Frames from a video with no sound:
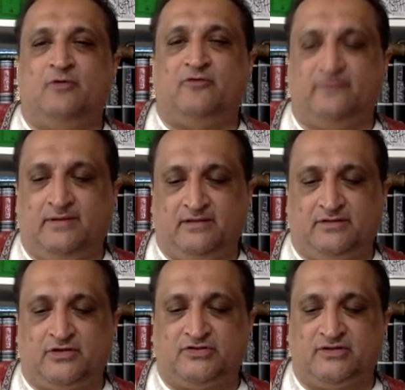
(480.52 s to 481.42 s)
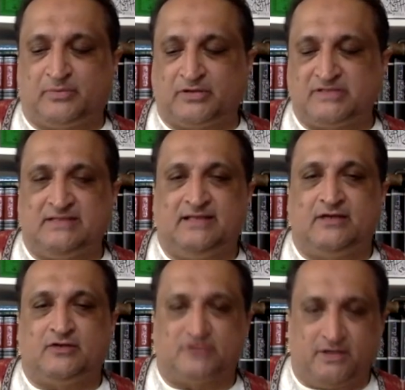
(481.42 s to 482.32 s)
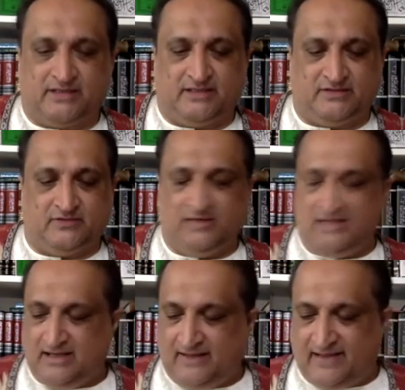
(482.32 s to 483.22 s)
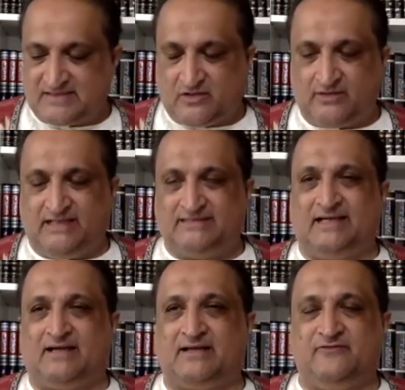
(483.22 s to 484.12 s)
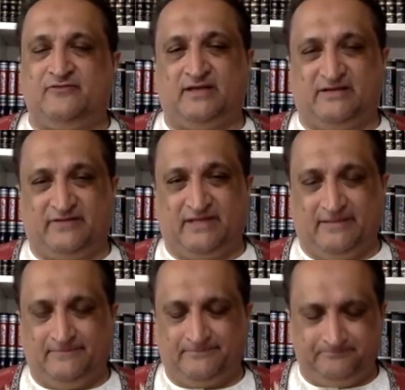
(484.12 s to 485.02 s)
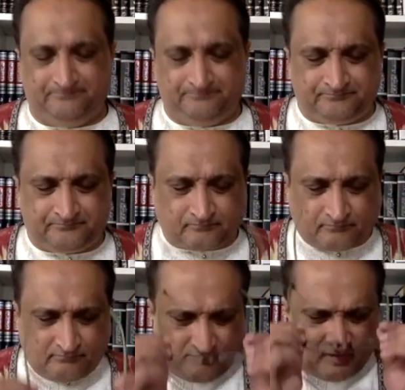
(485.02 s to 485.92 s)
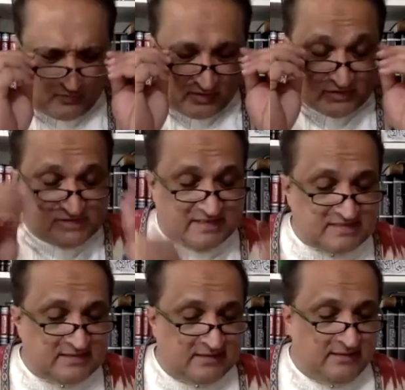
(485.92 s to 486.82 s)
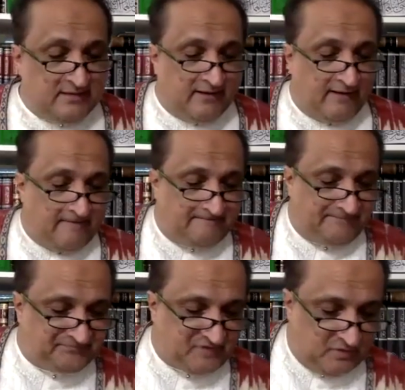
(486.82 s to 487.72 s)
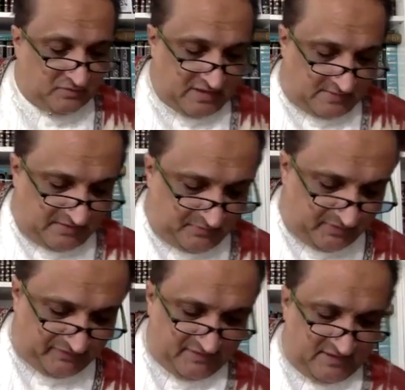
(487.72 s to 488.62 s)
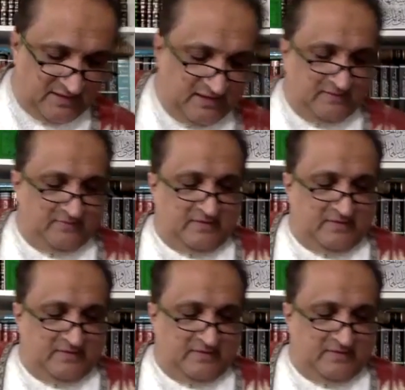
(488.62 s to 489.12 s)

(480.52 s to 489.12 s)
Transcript: familiar to the person that you're talking to. And that's called a ta'rif al-lafzi, where you just um, you know, come up with uh,